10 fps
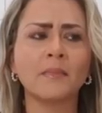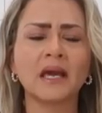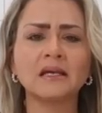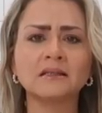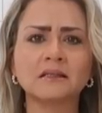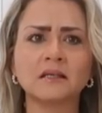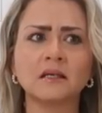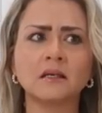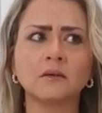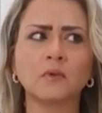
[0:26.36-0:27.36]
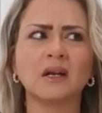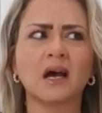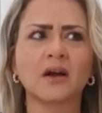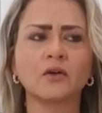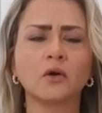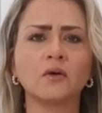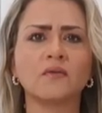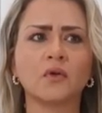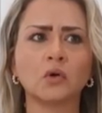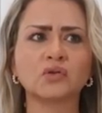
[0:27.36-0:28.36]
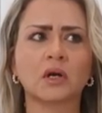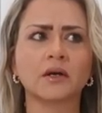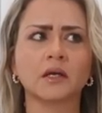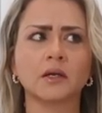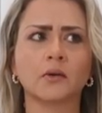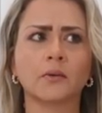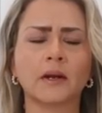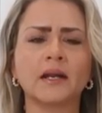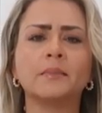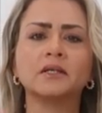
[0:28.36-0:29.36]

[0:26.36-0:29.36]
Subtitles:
Macy. Well, I don't know if those are here already,